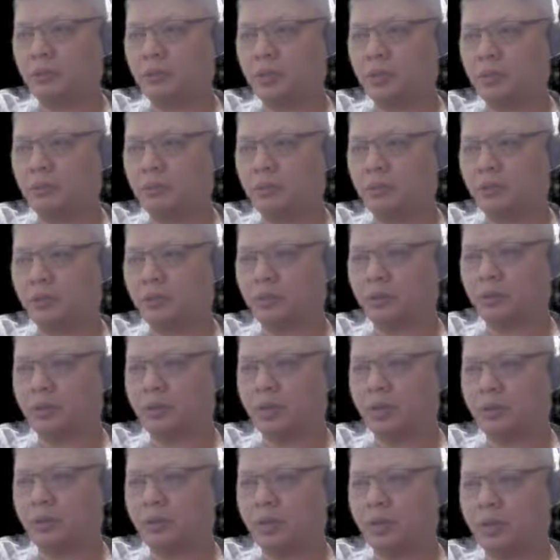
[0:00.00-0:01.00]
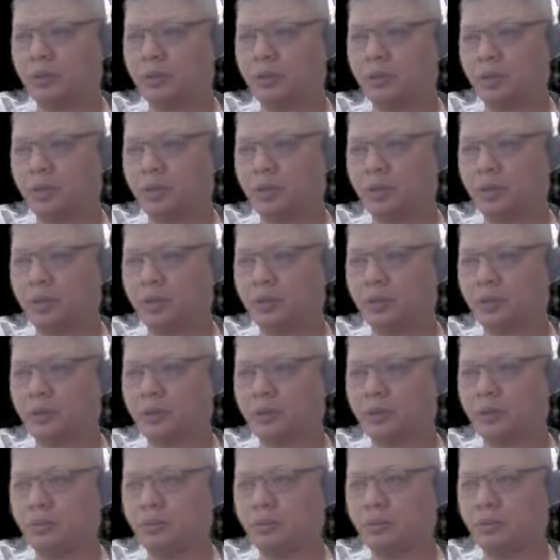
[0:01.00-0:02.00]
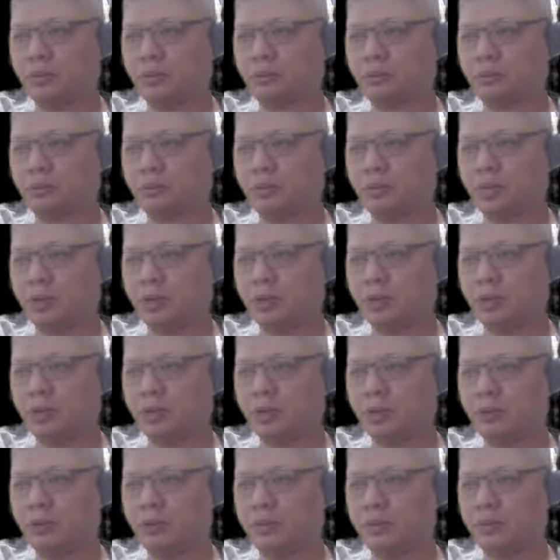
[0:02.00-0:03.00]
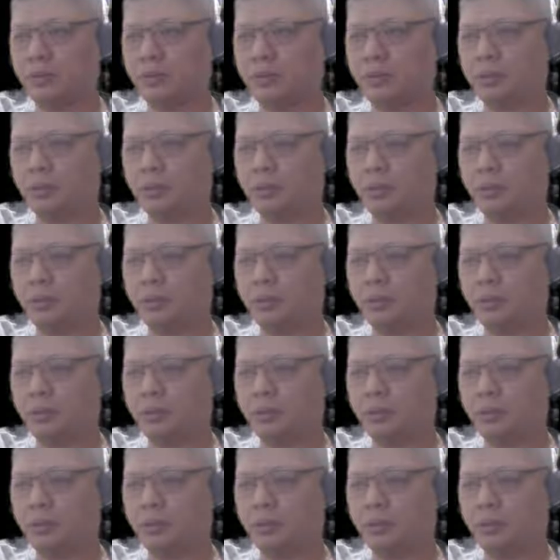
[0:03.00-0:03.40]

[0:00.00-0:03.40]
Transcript: chariot was now attacking the central cannon,